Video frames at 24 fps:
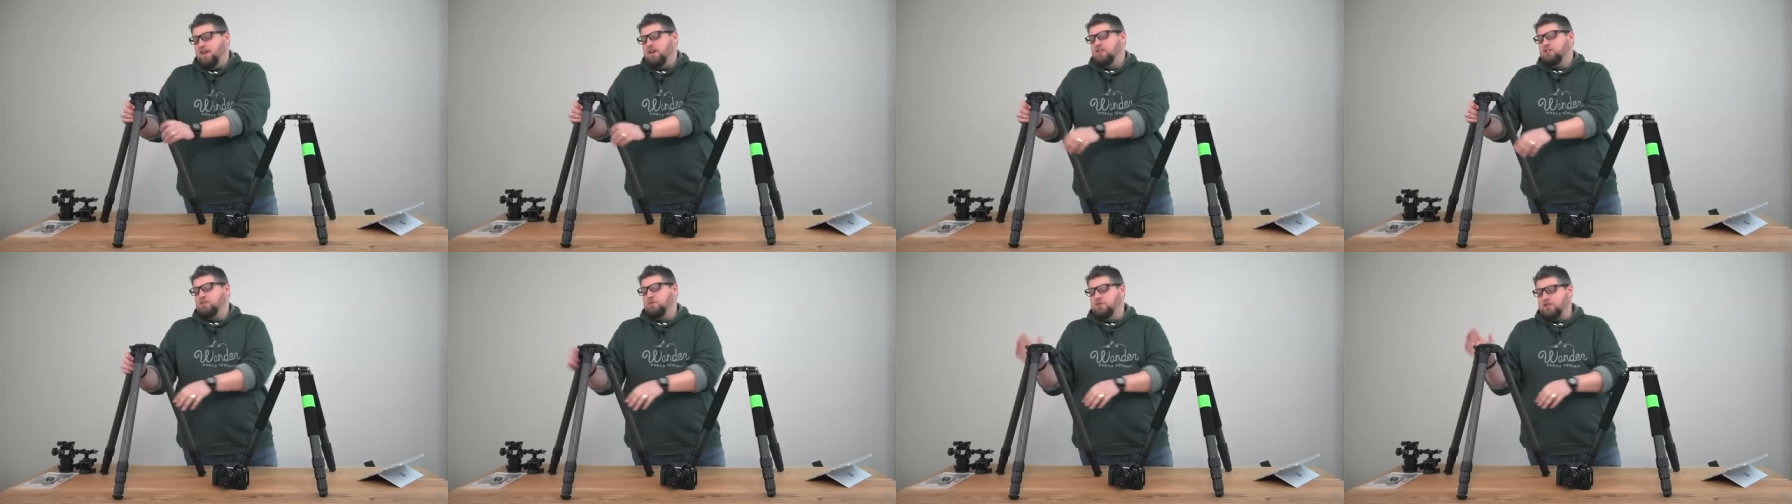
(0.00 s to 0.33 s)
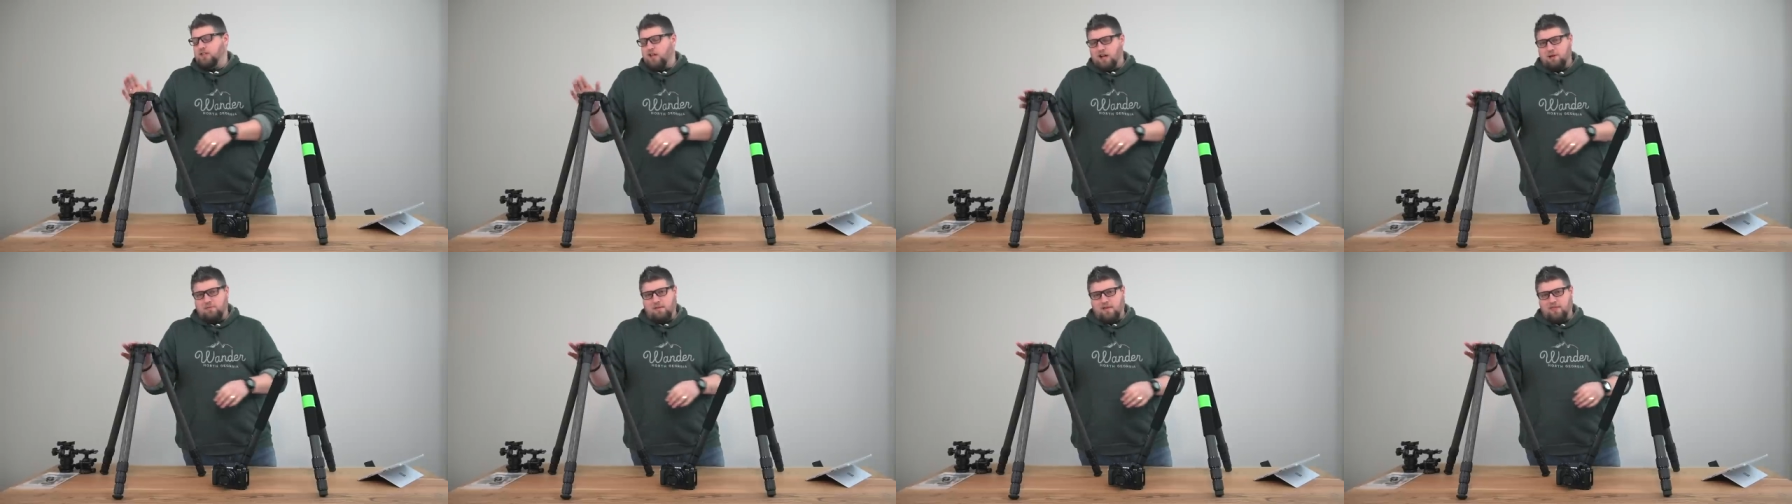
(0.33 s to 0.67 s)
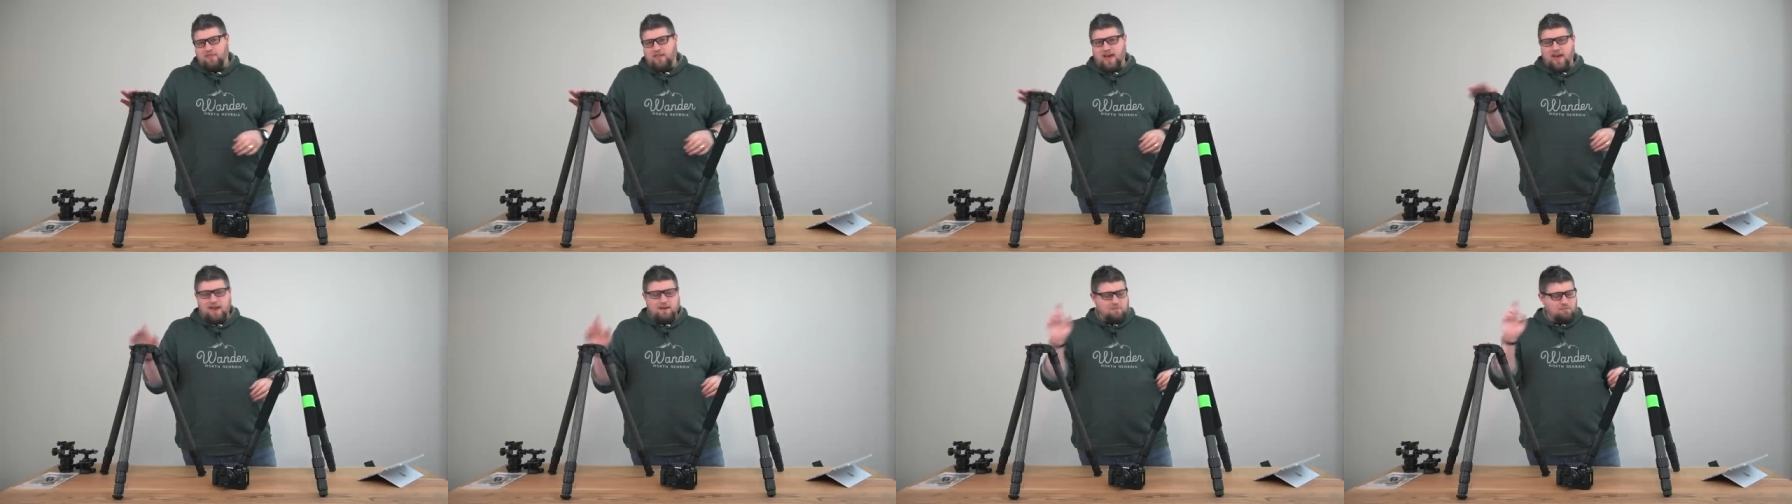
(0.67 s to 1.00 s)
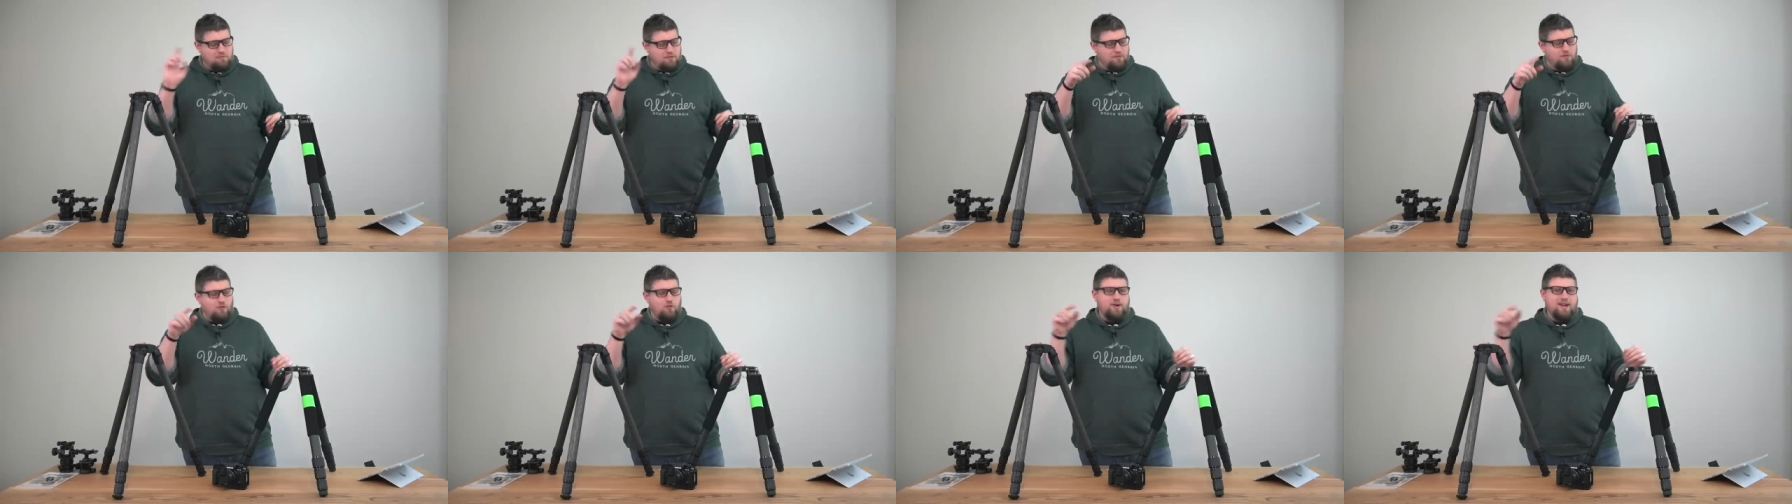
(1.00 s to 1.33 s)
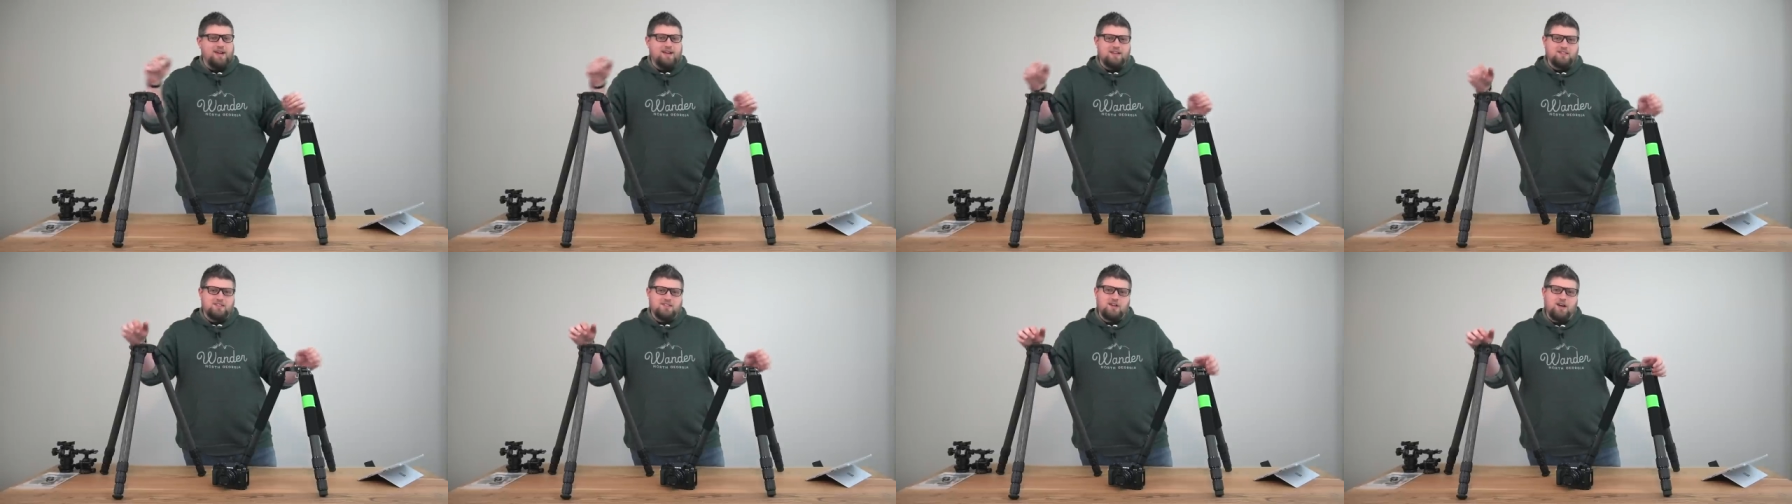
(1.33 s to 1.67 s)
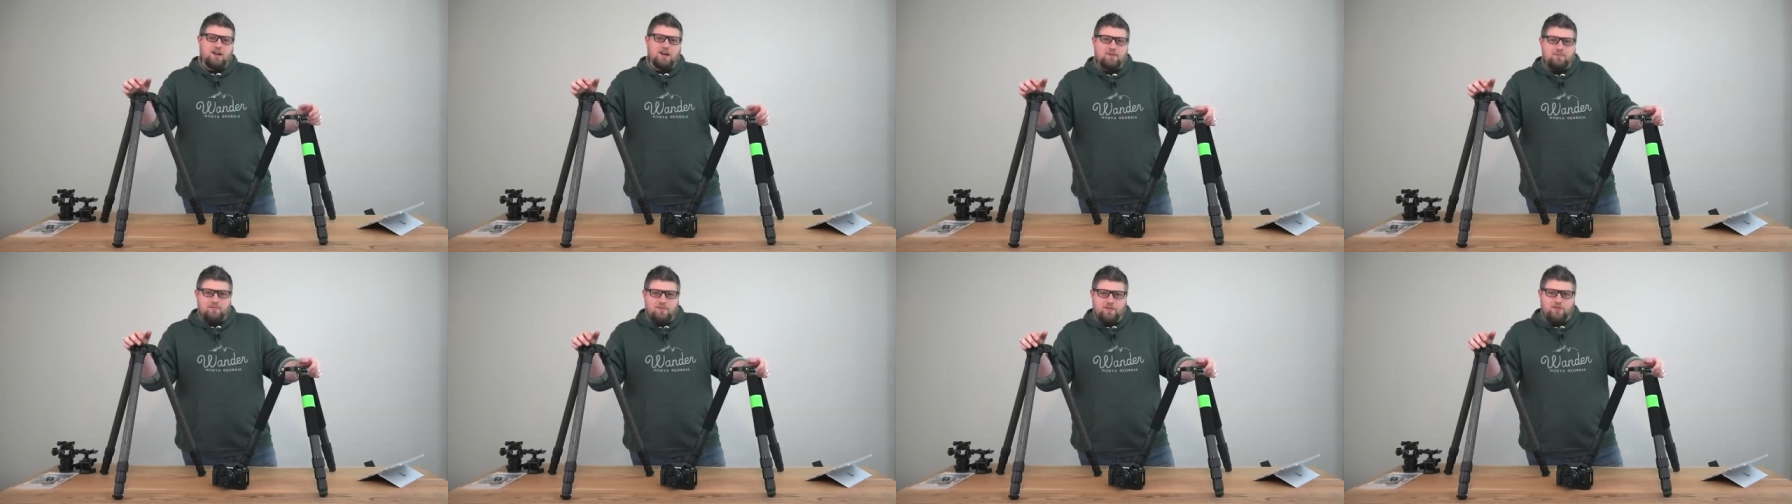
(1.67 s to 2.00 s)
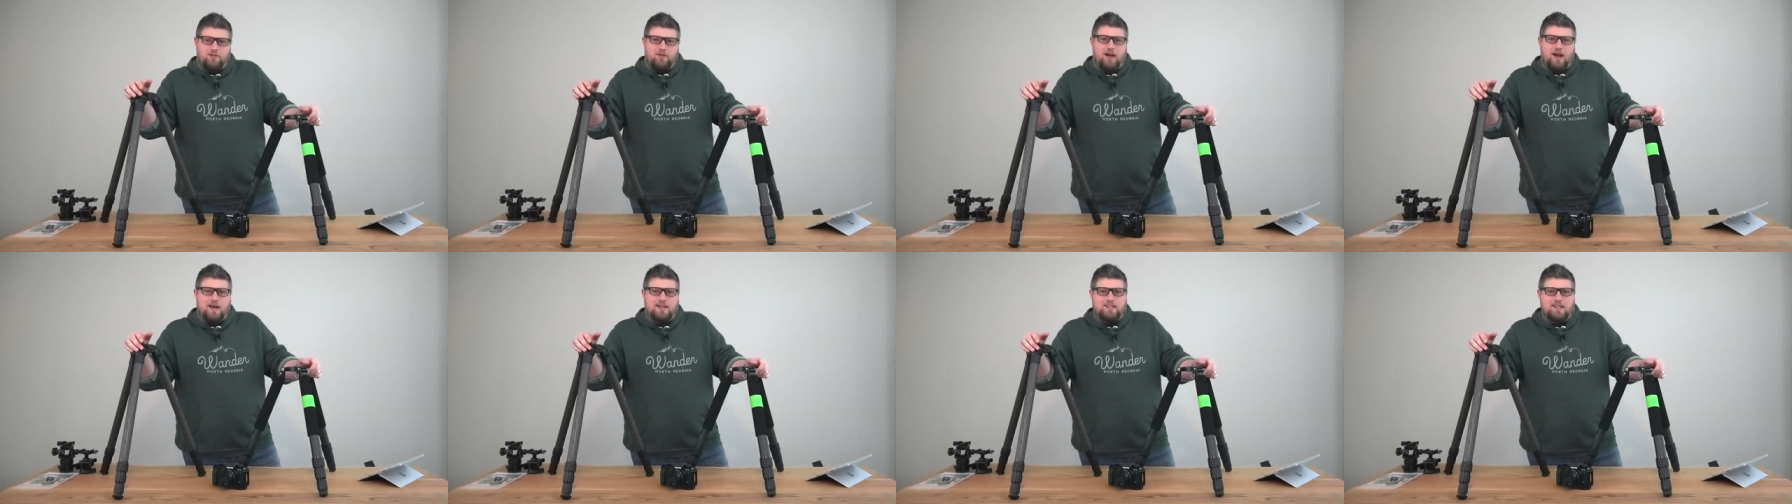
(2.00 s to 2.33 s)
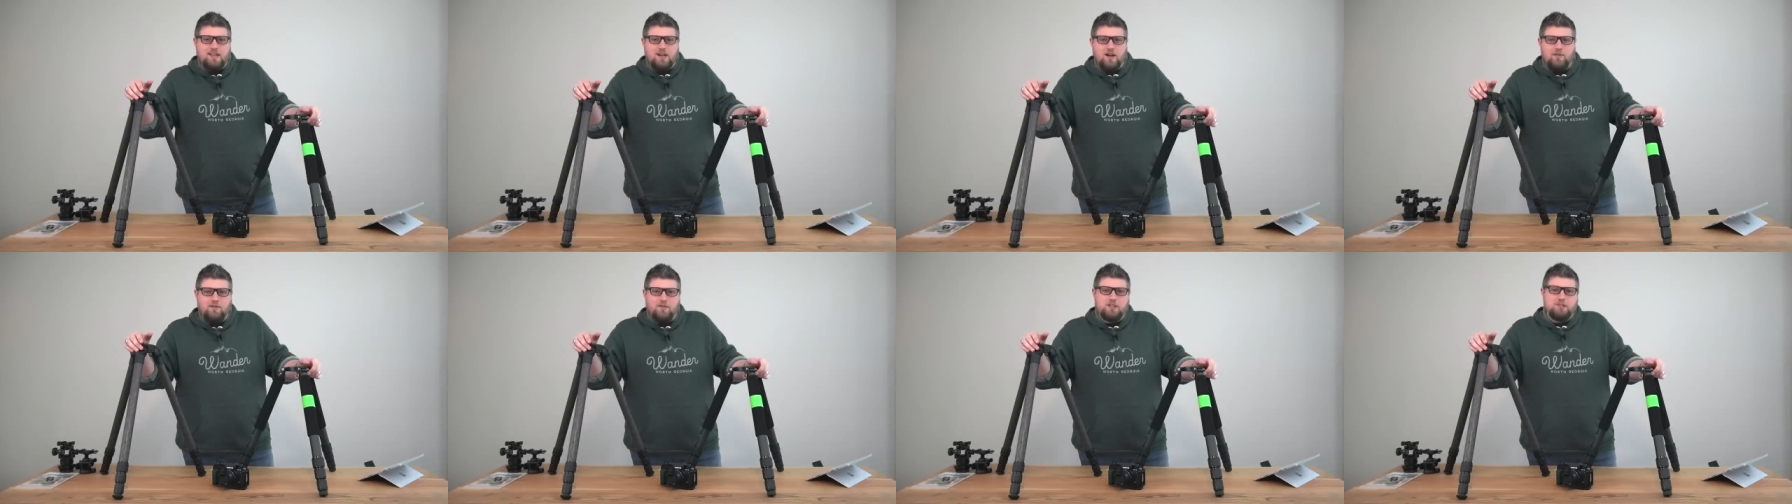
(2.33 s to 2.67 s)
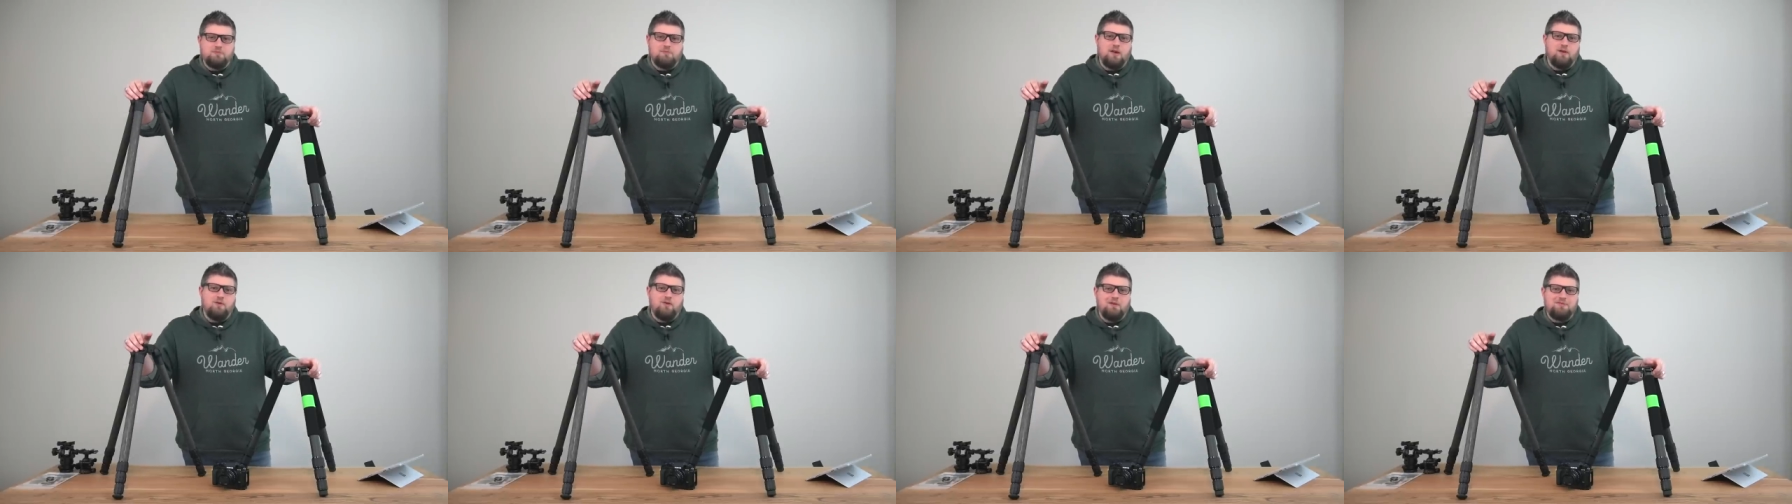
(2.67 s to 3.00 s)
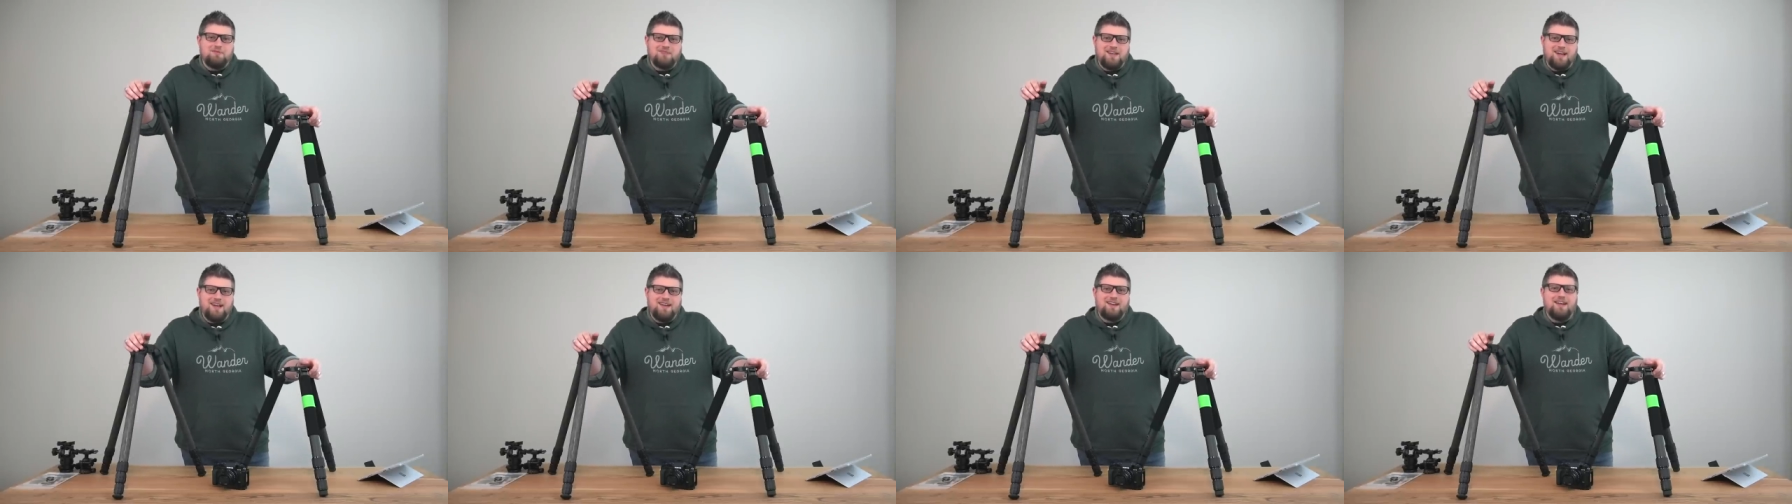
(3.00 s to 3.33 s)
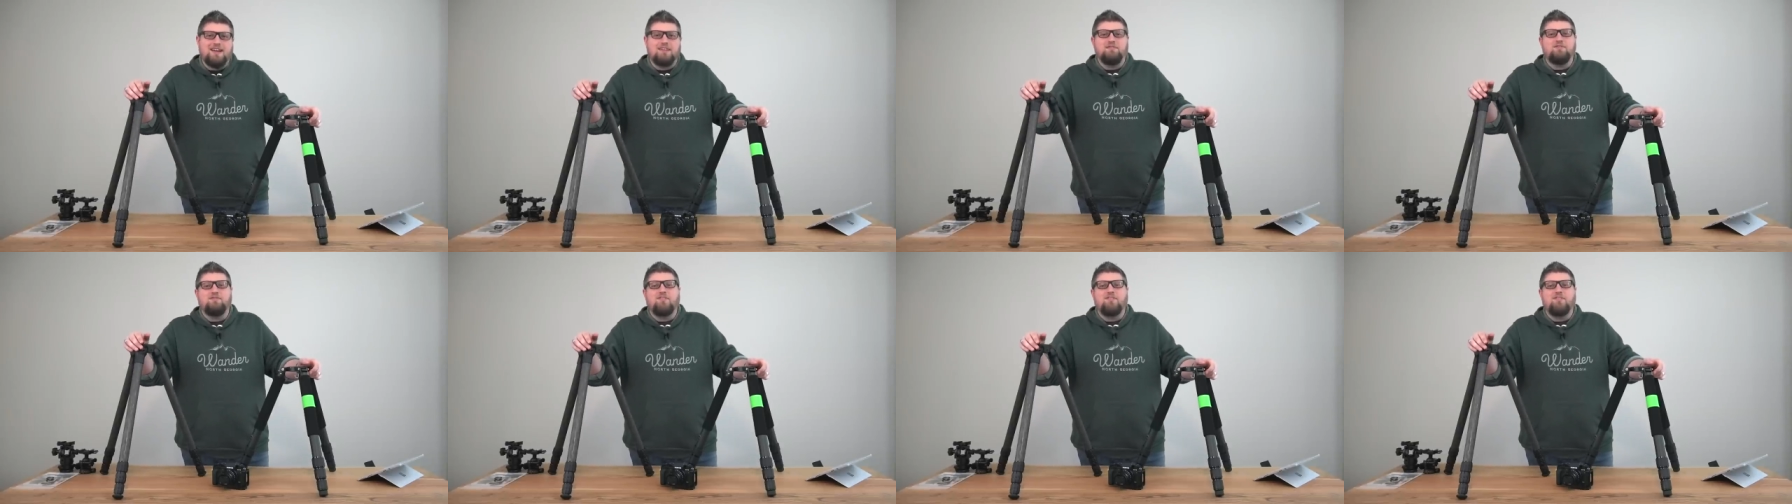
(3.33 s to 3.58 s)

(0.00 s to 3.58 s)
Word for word: So we'll talk about that. Before we get started, if you guys head over to my website at